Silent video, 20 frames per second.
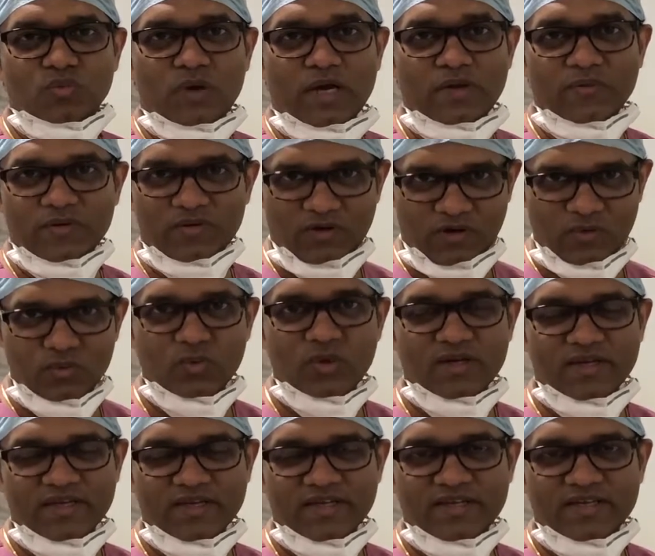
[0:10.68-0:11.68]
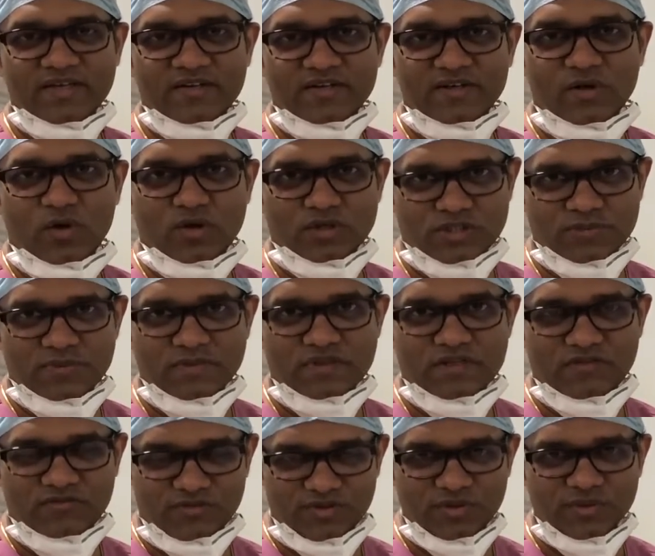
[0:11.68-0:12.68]
while we're all working here in hospital
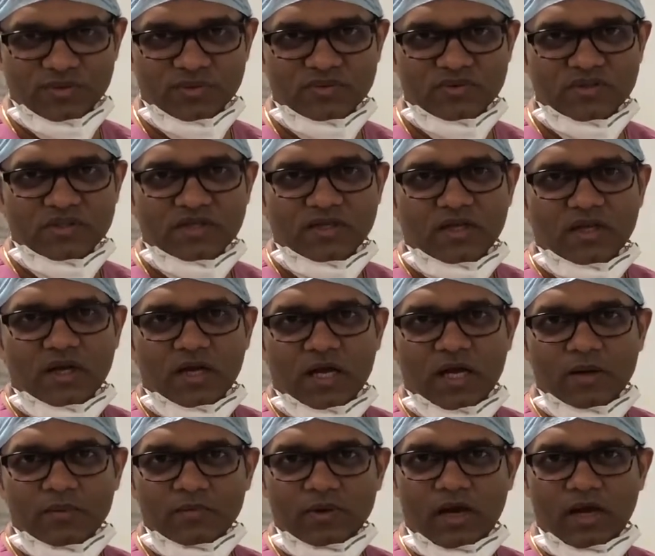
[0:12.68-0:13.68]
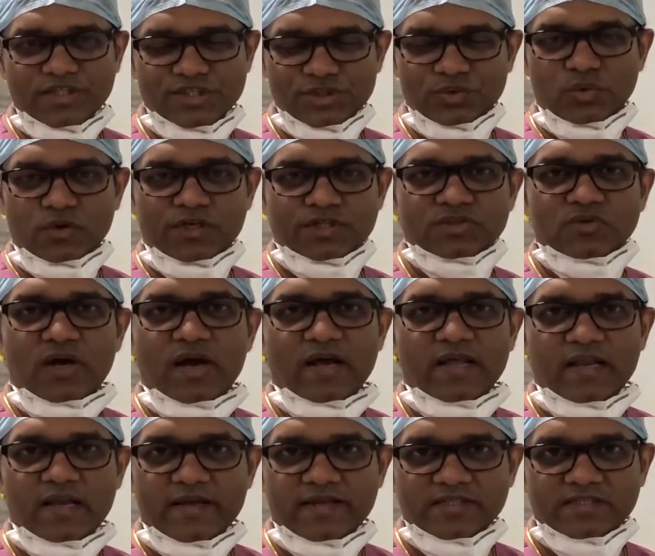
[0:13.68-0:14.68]
for you. I just wanted to
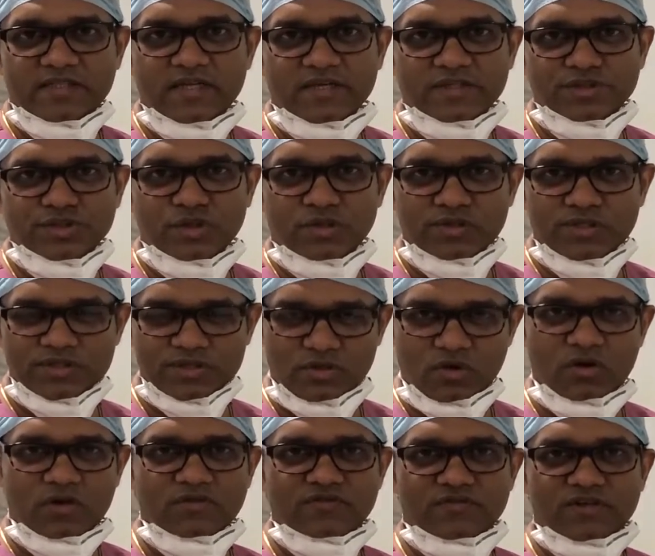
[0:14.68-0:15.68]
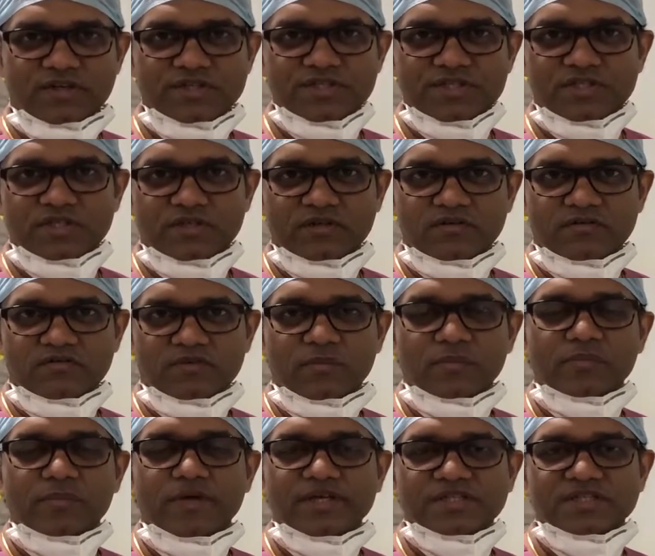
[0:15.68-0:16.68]
highlight that there's a lot of concern from
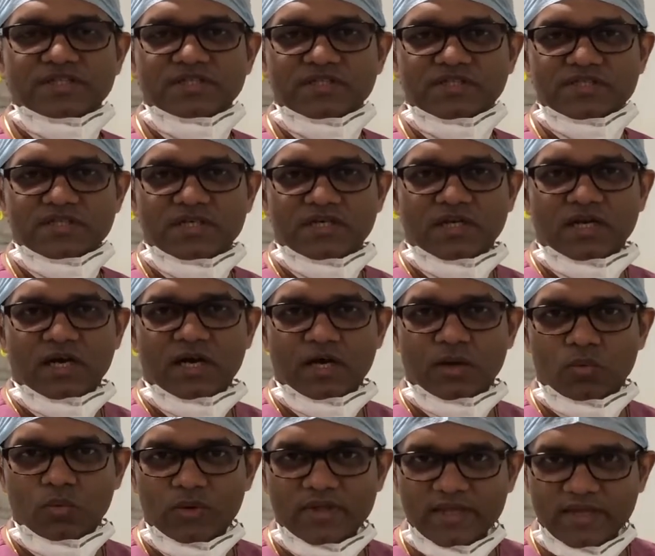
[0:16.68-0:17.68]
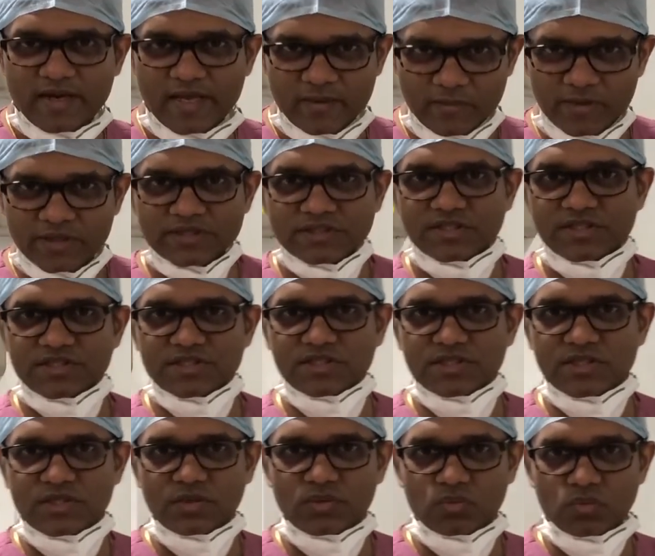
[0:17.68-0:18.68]
patients whether
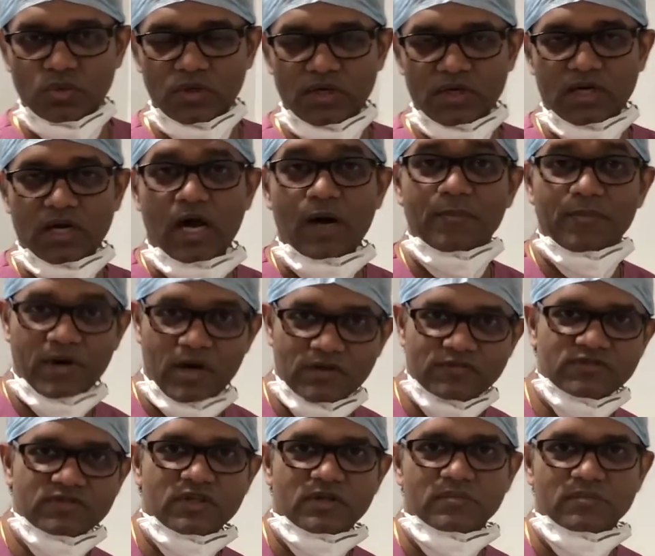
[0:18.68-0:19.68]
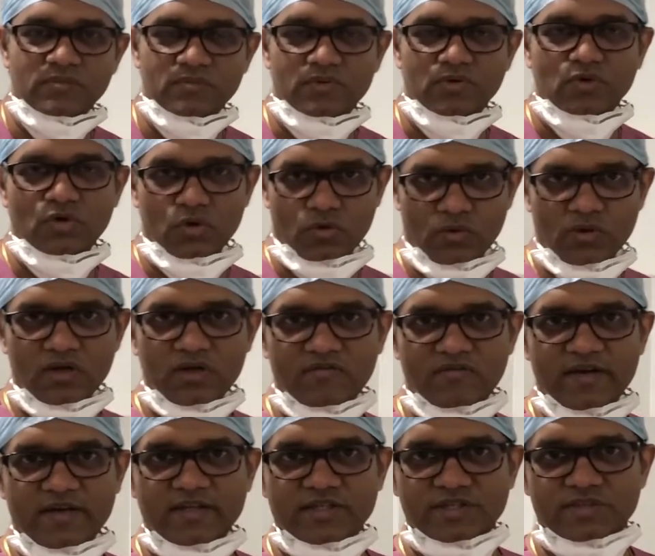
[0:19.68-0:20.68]
emergency work apart from
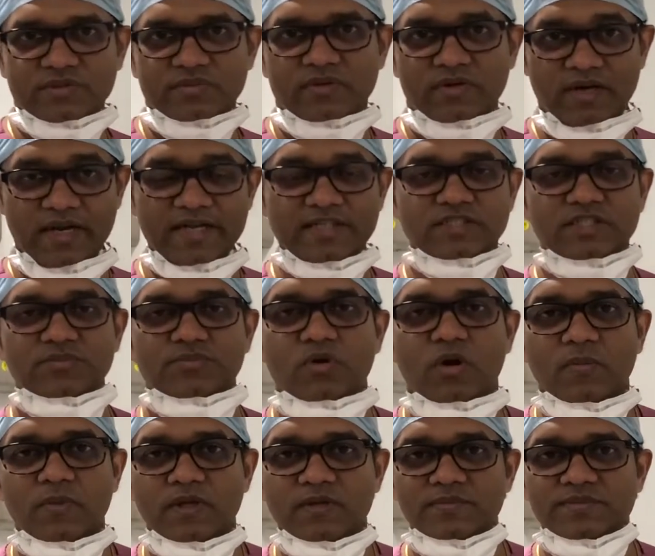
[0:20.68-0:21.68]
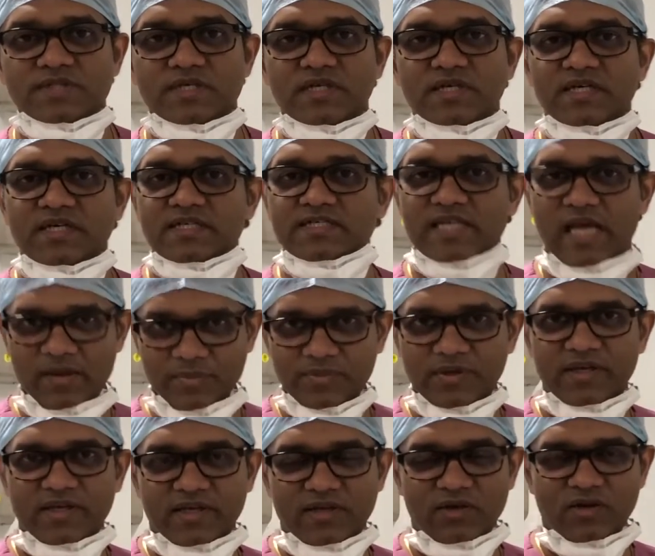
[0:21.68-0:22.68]
coronavirus related problems is
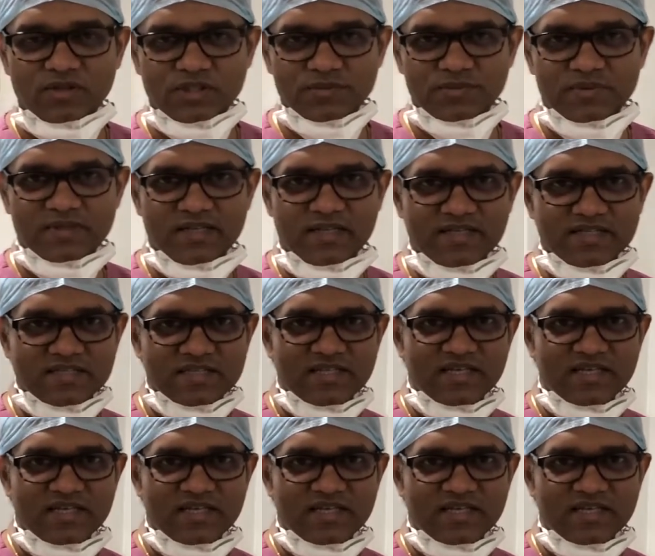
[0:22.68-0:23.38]
happening in hospitals.